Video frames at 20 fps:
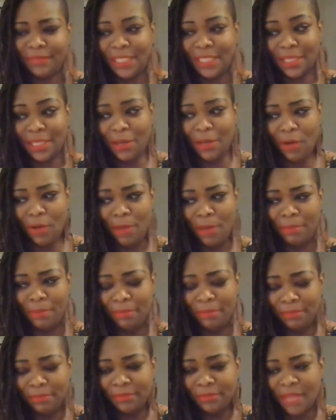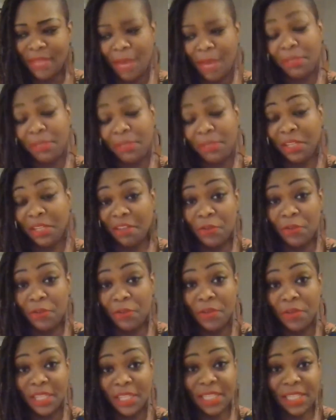So I'm looking
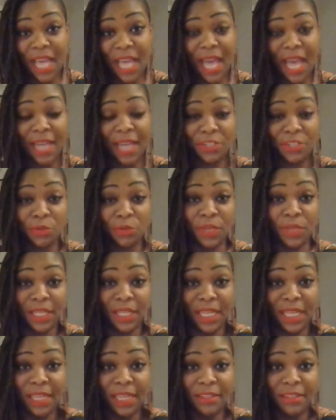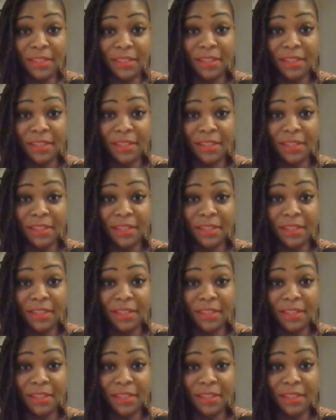forward to actually,